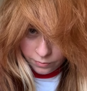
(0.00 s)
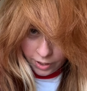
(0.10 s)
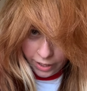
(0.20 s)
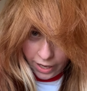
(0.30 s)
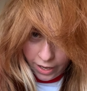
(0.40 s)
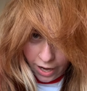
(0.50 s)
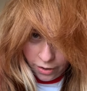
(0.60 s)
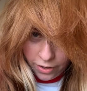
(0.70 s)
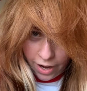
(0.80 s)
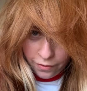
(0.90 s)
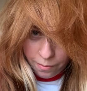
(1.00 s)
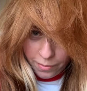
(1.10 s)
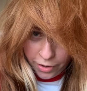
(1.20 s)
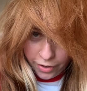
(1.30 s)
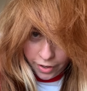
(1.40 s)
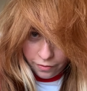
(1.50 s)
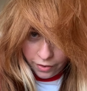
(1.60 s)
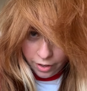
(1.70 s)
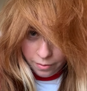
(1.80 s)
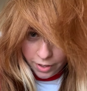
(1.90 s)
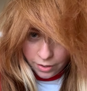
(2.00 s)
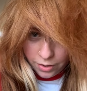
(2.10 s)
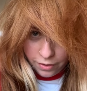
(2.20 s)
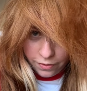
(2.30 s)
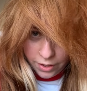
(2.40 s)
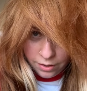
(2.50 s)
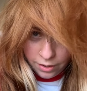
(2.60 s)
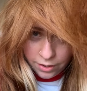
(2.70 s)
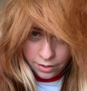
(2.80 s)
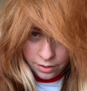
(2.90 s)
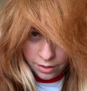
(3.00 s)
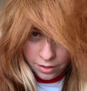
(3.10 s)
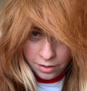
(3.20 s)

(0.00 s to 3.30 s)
Again, I don't have a mirror in front of me, so if this looks